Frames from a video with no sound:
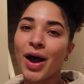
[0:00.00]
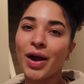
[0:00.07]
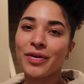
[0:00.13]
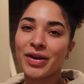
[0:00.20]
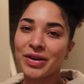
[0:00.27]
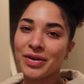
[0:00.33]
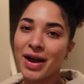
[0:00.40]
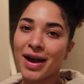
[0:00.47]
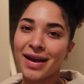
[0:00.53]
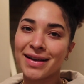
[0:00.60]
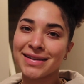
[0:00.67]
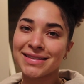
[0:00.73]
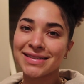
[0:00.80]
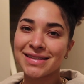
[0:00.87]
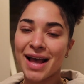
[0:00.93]
All right, you
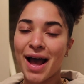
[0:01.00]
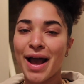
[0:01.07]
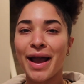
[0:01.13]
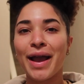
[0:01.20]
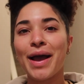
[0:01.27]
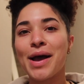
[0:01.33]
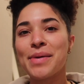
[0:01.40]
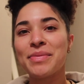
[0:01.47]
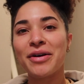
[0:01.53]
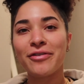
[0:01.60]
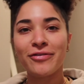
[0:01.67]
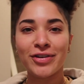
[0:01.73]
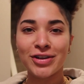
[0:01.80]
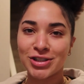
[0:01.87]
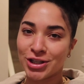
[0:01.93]
guys, I am
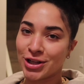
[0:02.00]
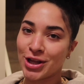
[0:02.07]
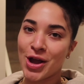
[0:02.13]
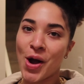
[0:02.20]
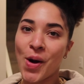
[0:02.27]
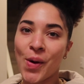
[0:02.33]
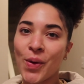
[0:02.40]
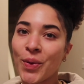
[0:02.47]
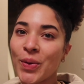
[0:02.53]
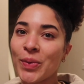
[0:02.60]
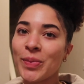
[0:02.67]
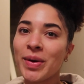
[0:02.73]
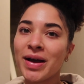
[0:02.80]
officially home.